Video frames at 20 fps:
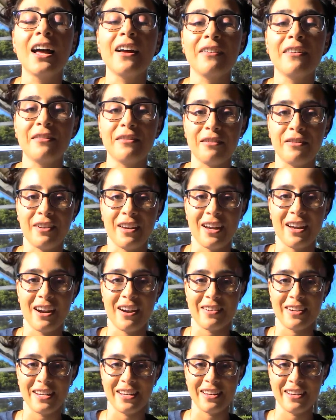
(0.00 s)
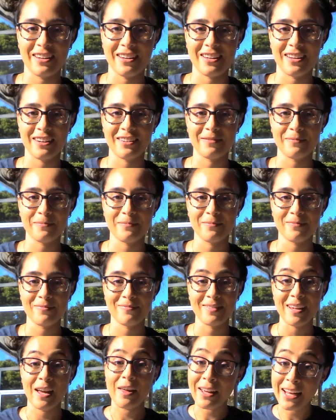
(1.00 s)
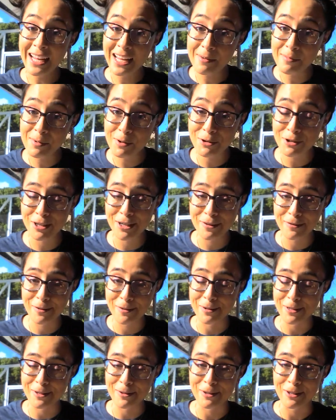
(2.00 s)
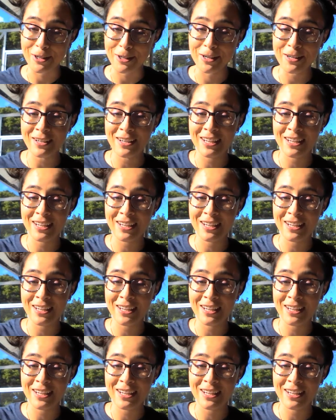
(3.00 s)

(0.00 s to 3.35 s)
Very good. Now the hand motion, if you want to learn,